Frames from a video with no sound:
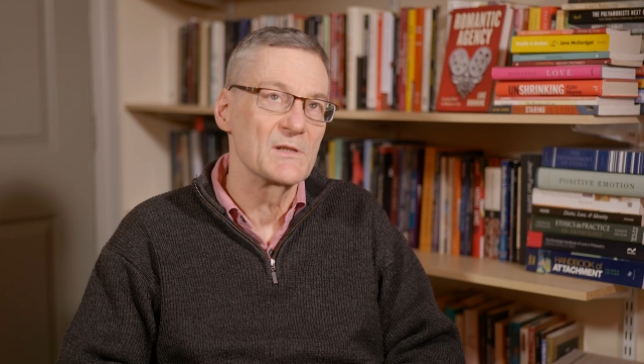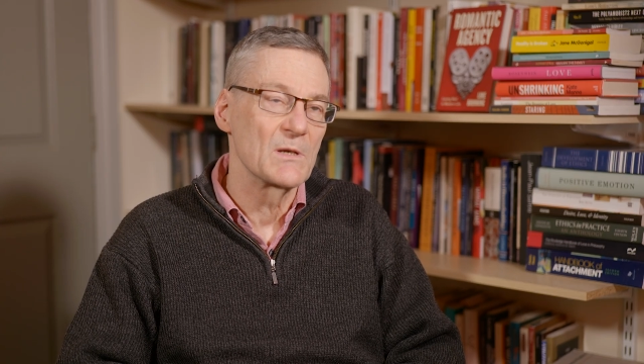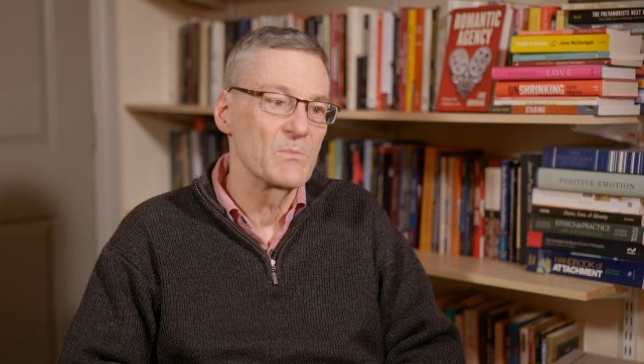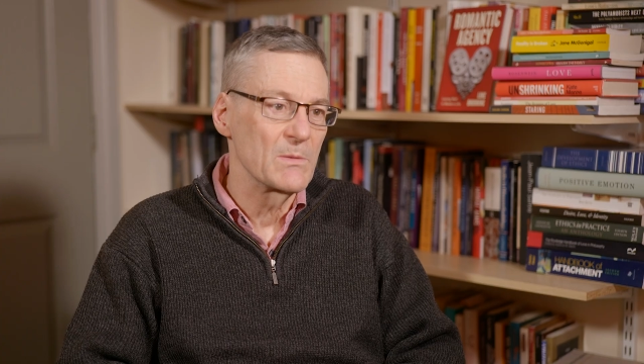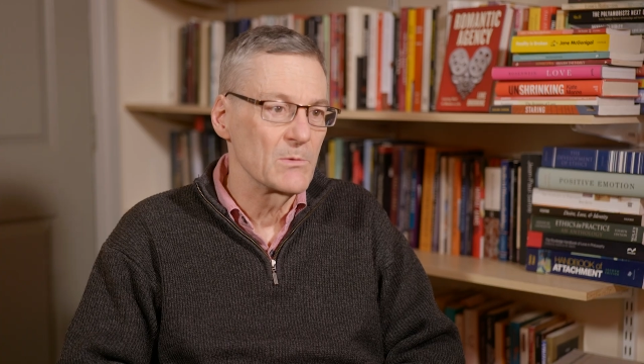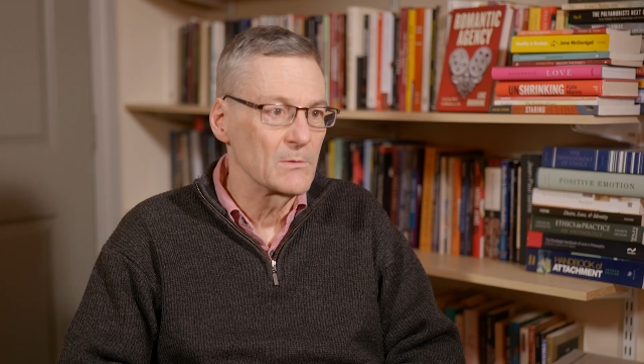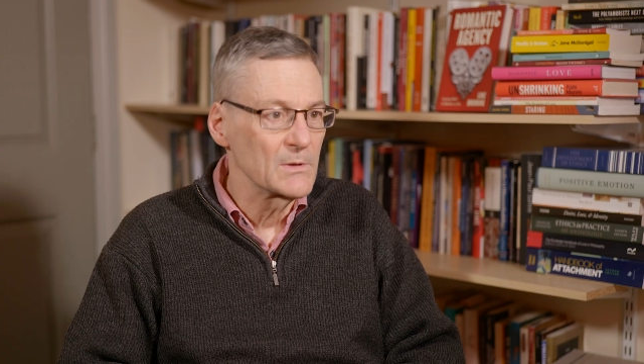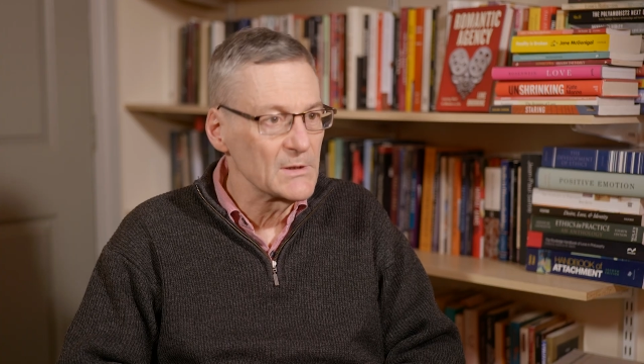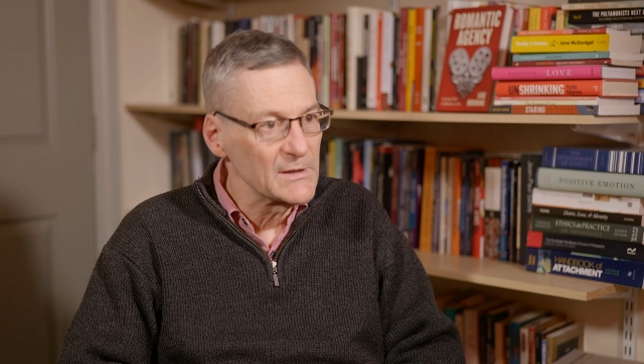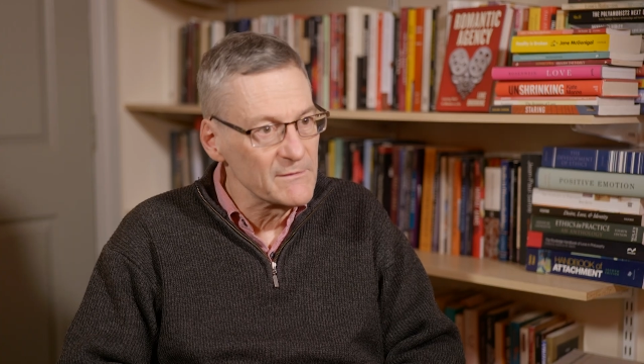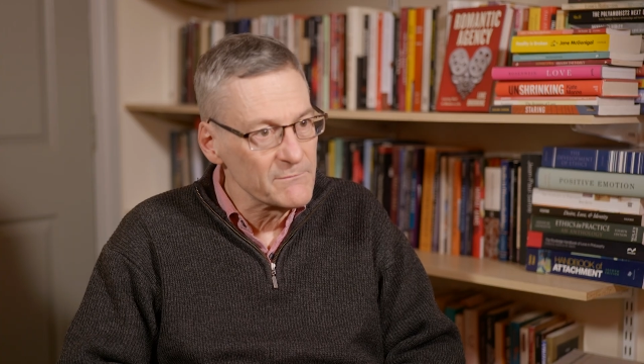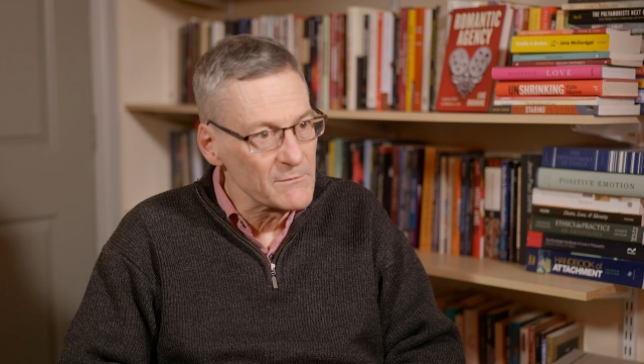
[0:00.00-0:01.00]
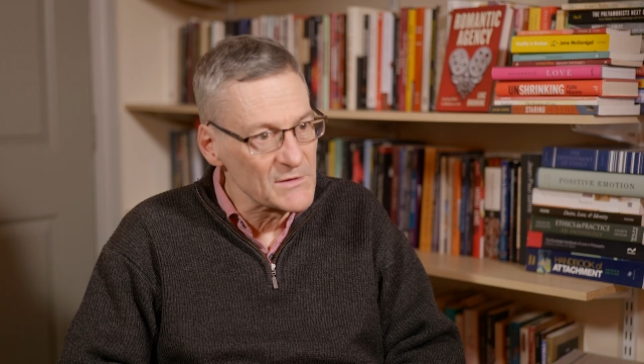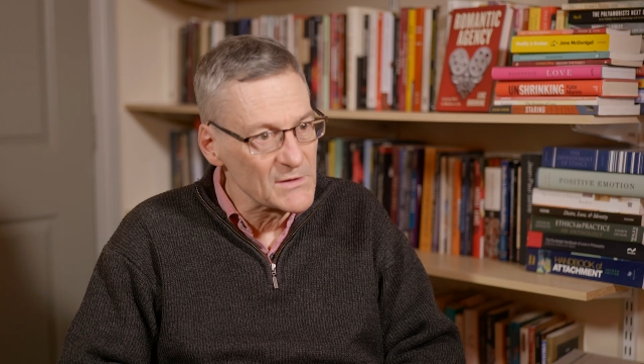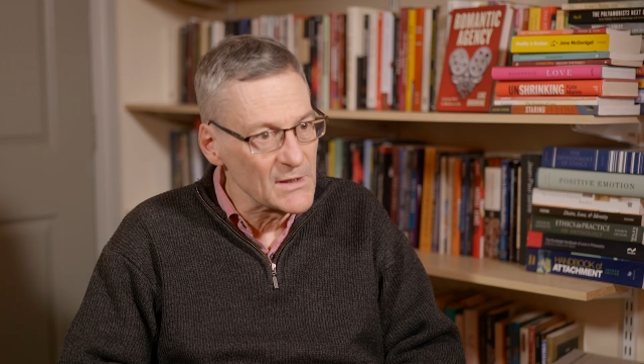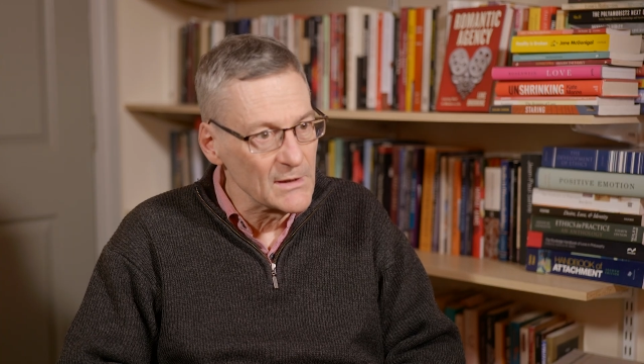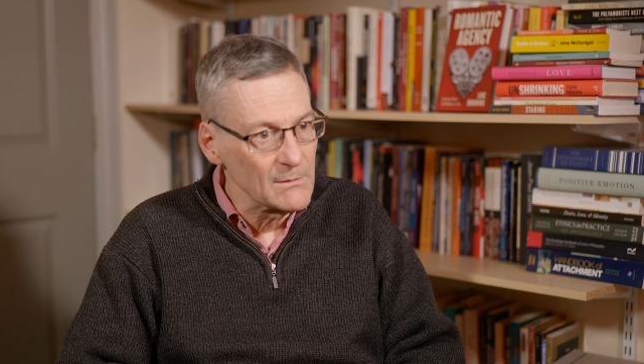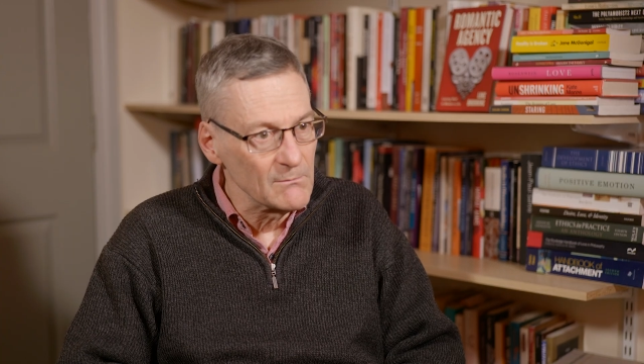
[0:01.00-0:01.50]
Some people live
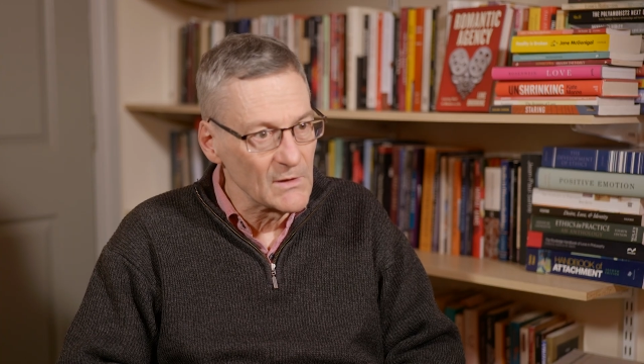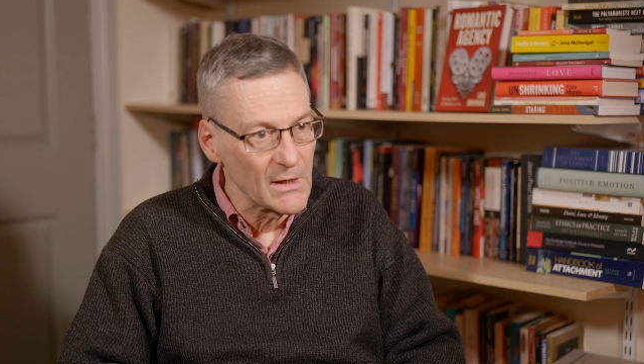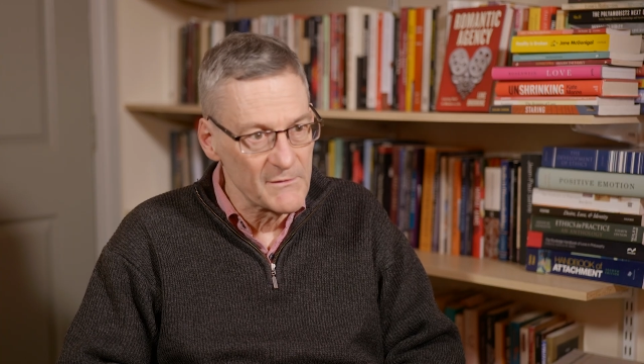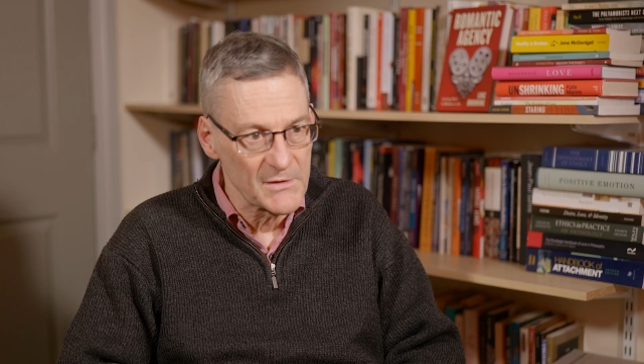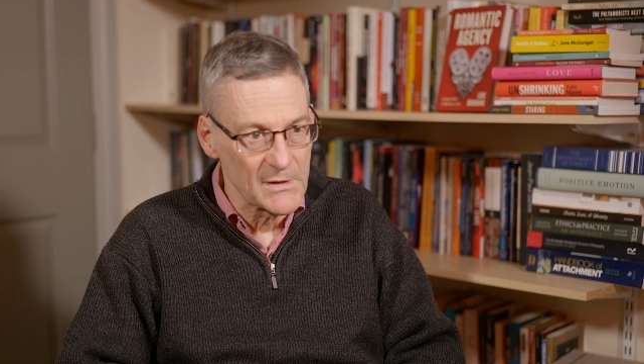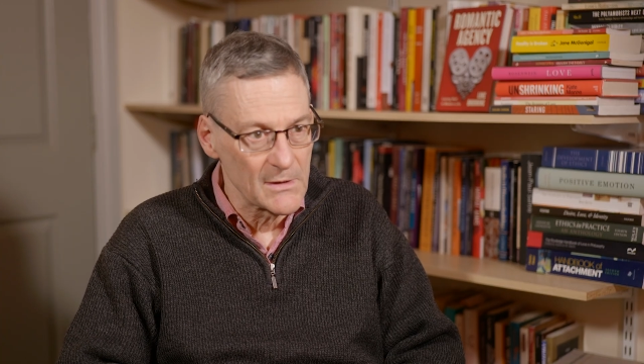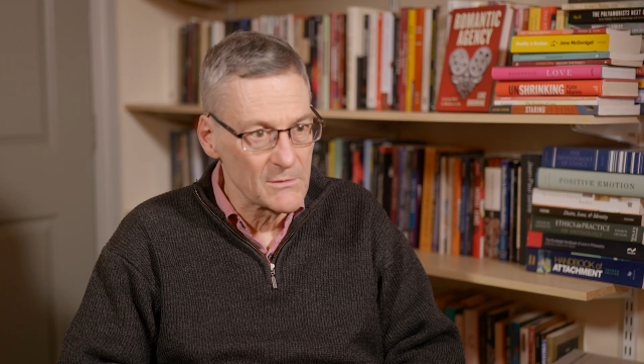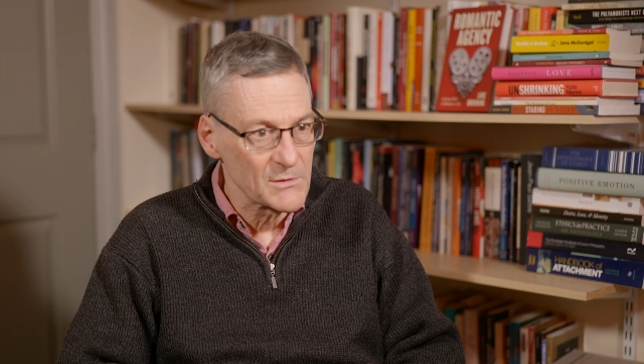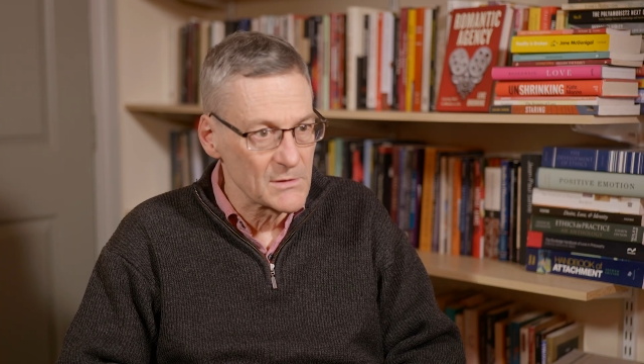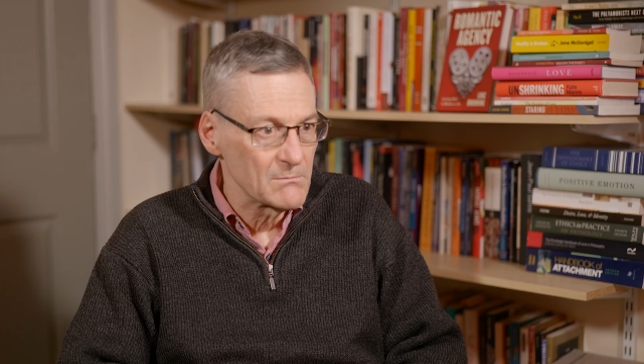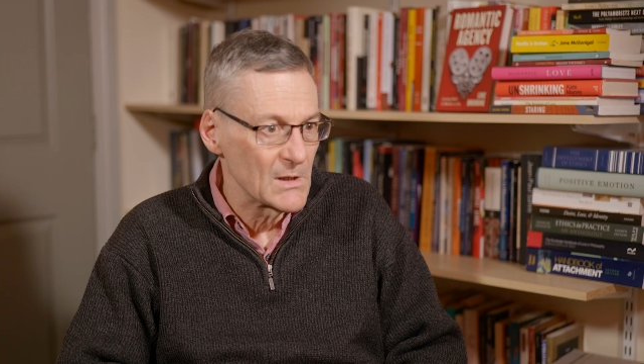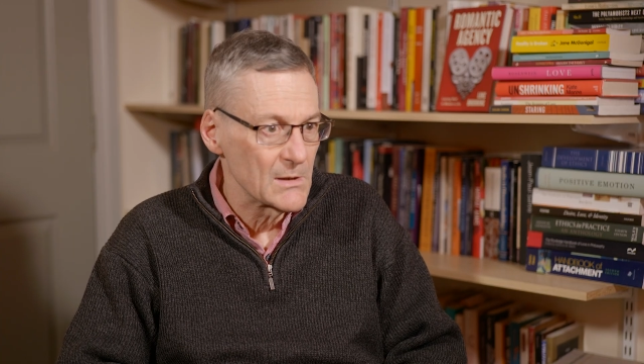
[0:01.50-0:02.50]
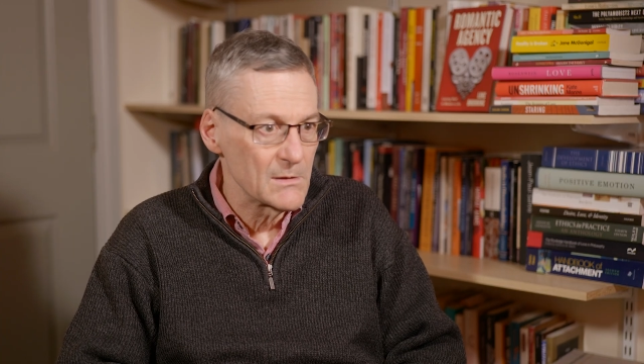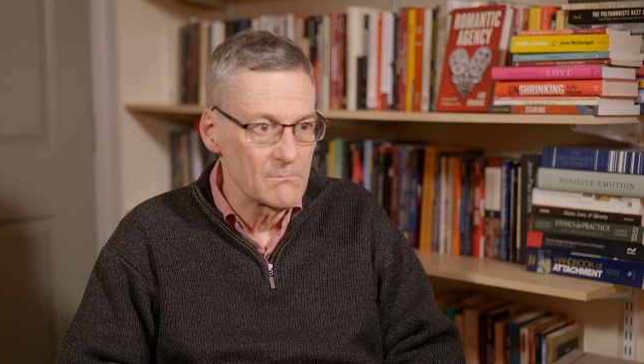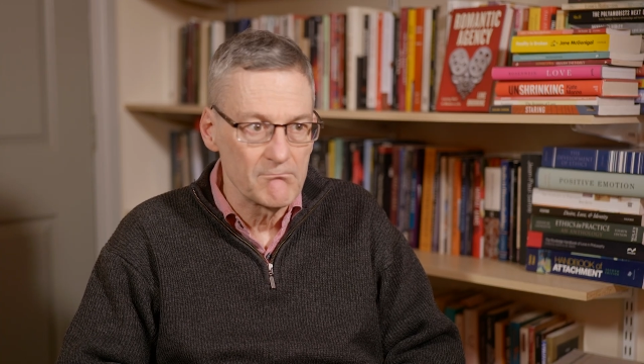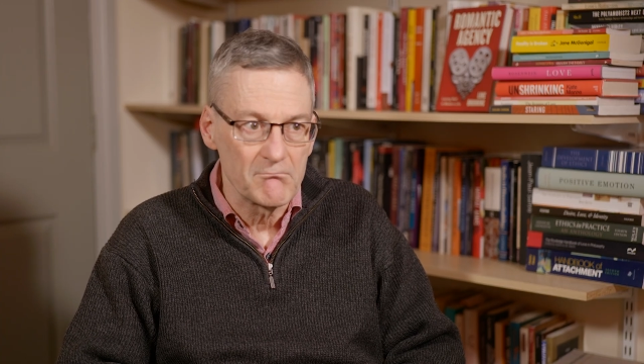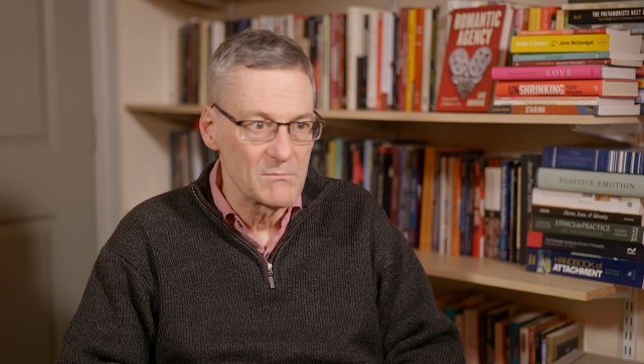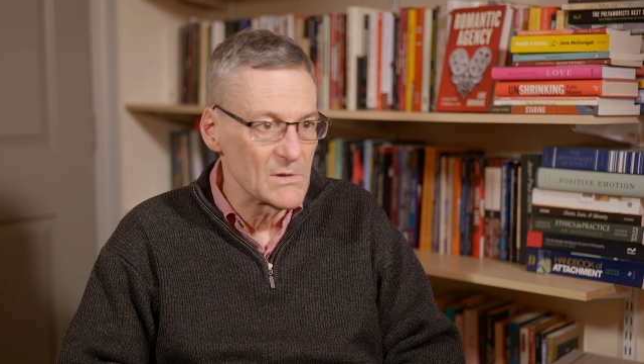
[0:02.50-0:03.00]
risky lifestyles,
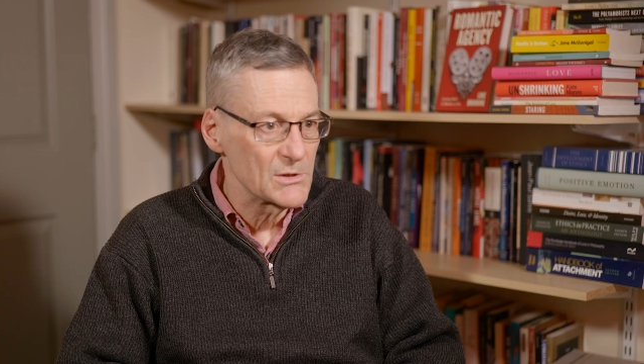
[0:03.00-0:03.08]
and